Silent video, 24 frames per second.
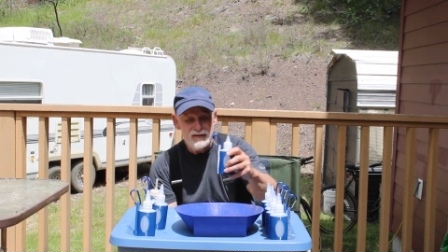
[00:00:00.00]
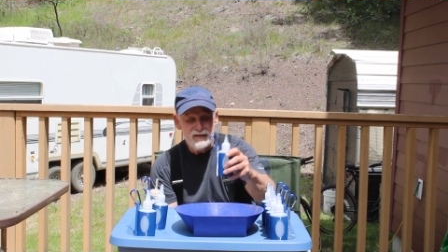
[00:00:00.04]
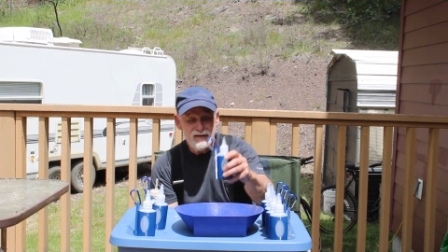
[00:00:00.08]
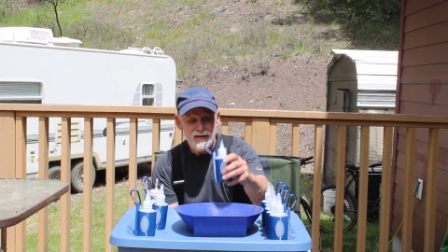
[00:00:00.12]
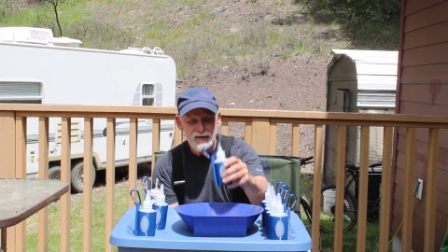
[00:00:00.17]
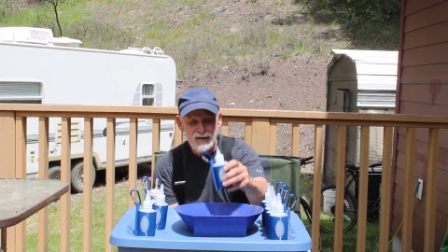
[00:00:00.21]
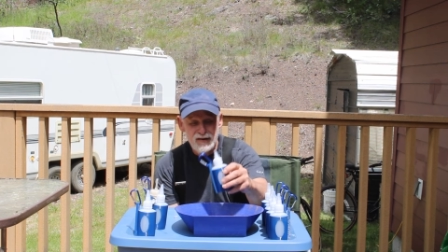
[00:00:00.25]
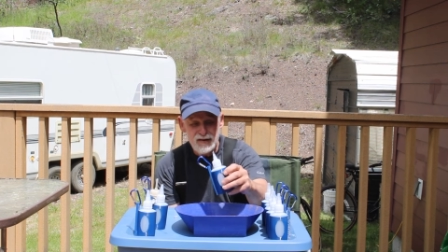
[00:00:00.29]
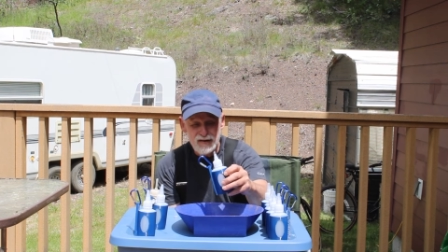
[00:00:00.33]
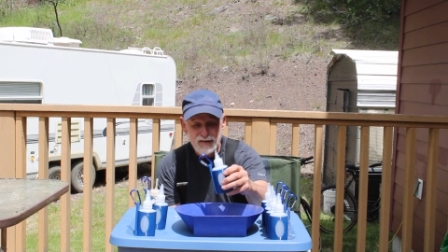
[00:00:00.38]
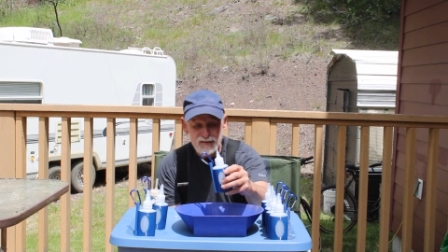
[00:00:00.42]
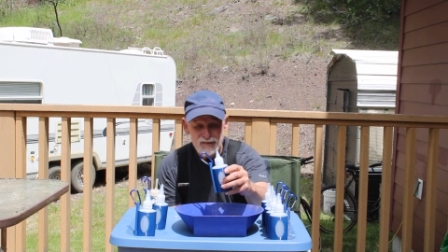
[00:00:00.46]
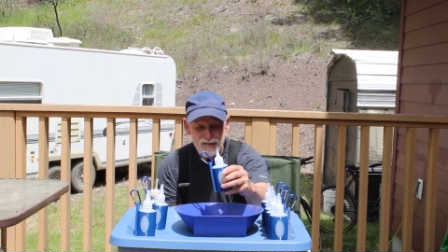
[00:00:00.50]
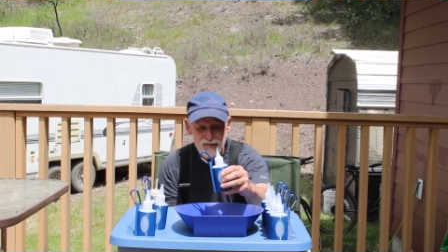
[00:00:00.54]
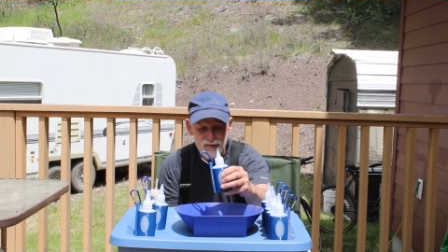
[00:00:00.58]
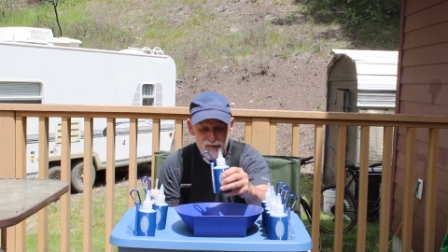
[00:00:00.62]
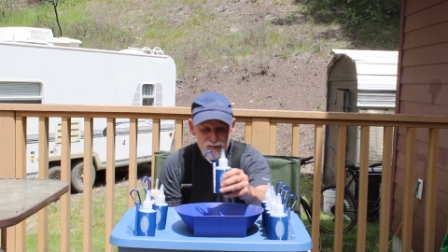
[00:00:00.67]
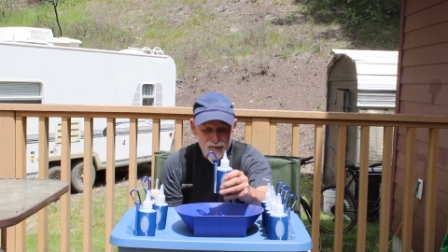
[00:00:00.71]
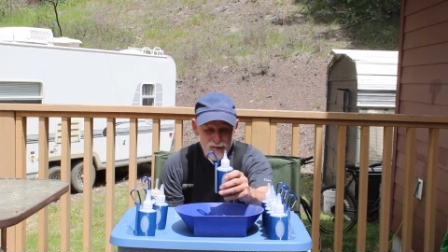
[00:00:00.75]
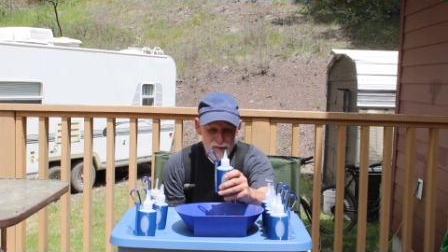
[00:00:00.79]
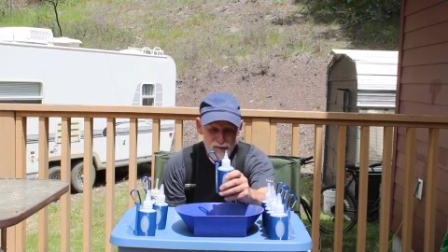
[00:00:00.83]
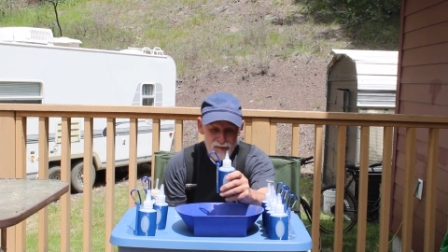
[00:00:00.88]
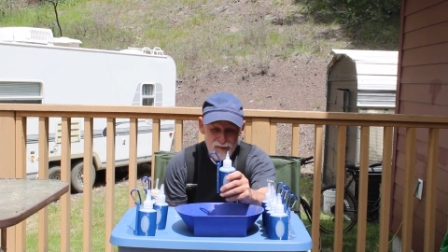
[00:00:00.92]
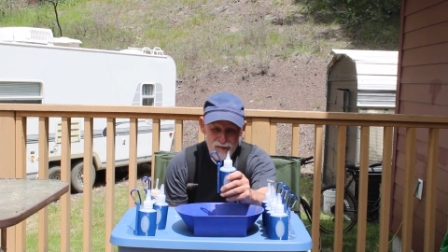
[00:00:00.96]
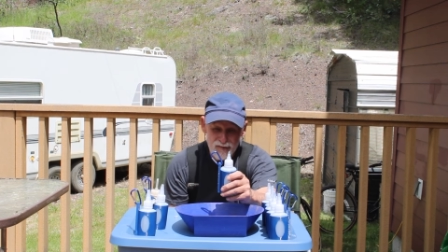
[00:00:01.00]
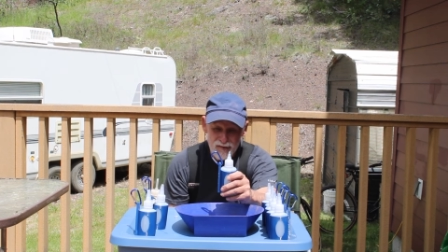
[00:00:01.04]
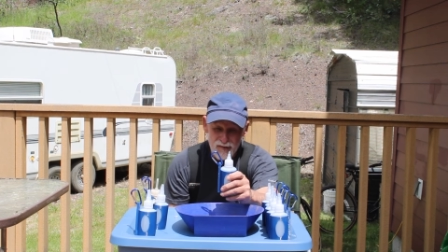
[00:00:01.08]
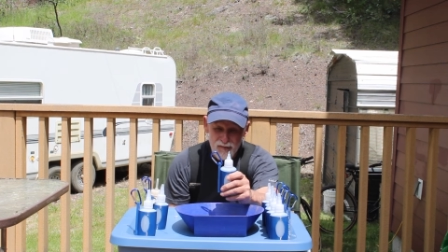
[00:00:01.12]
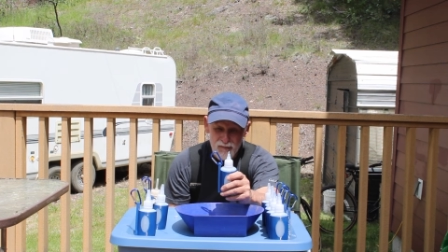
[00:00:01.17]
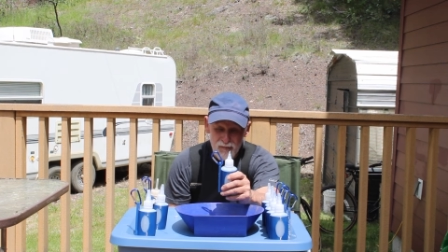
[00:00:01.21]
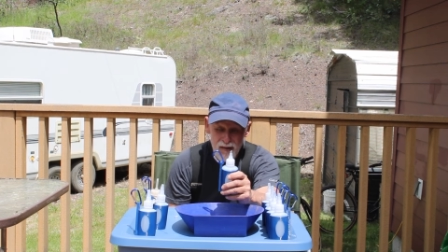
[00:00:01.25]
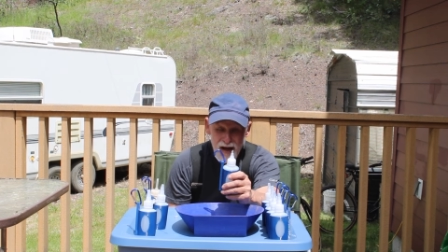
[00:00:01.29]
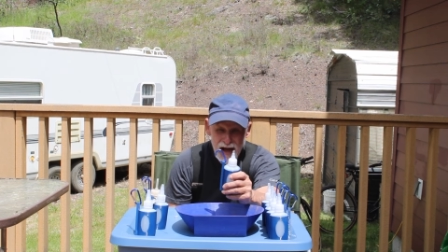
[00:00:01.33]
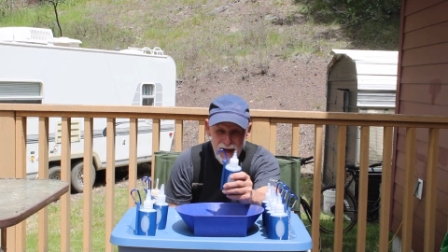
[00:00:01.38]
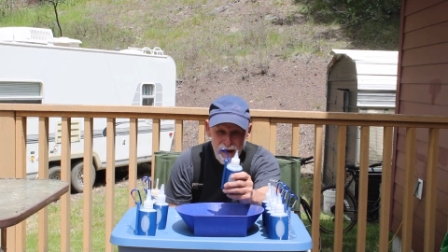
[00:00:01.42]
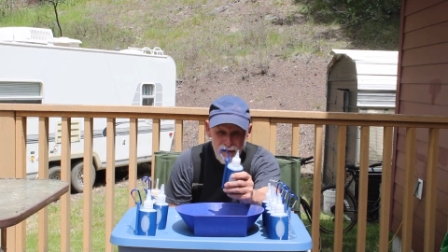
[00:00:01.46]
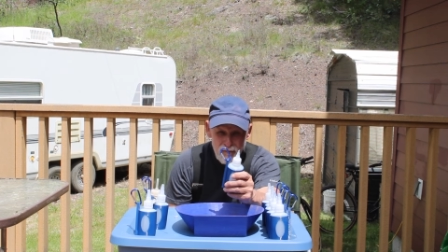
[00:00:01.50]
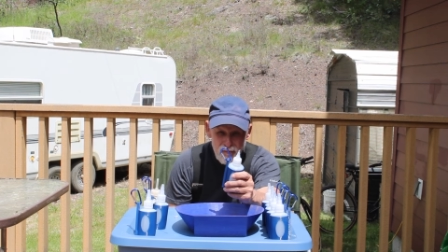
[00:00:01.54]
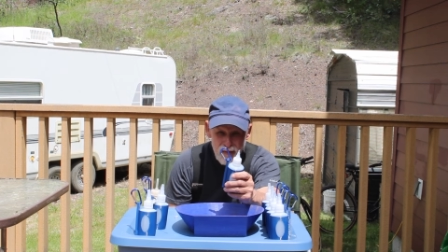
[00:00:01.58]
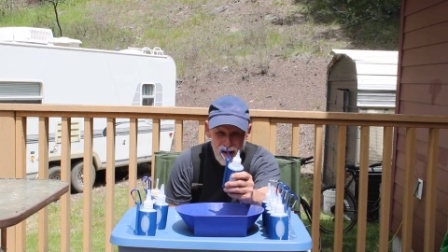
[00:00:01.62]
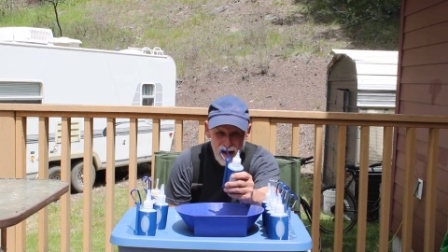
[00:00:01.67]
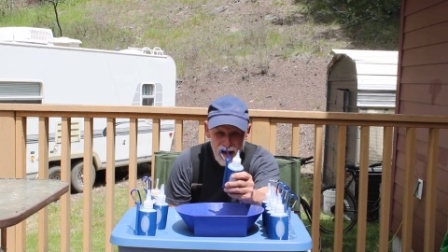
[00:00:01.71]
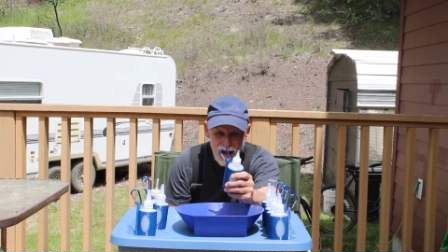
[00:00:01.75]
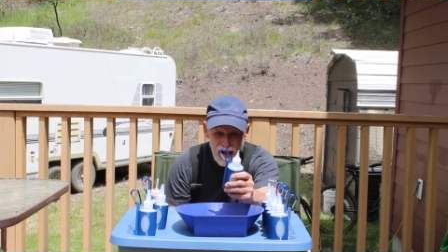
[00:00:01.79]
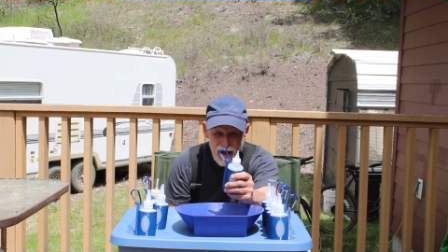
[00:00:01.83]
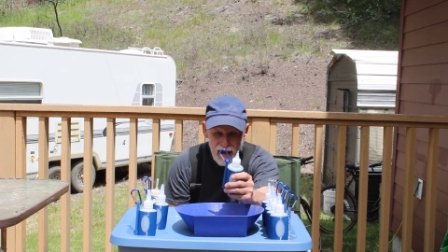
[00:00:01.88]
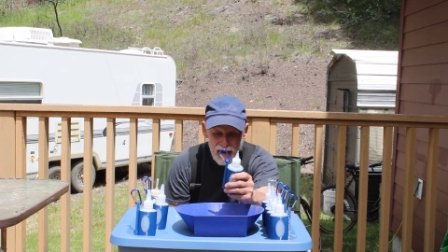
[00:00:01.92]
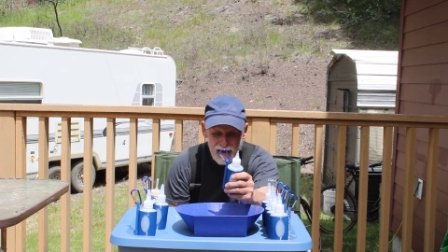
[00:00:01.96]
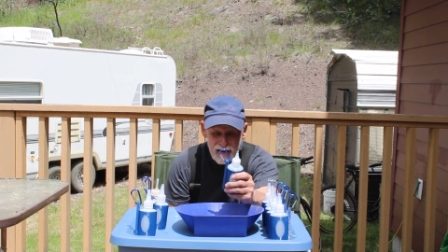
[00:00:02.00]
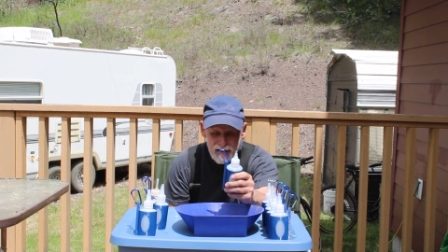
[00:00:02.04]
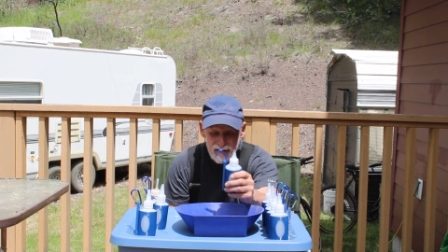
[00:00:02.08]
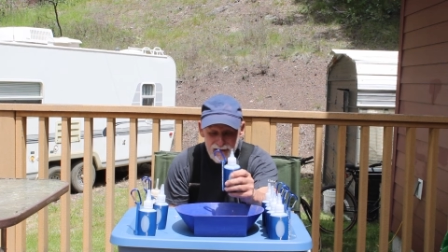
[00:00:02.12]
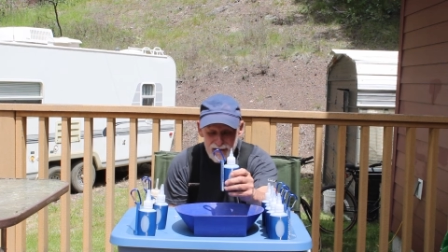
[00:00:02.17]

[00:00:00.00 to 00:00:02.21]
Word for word: hook it to your backpack.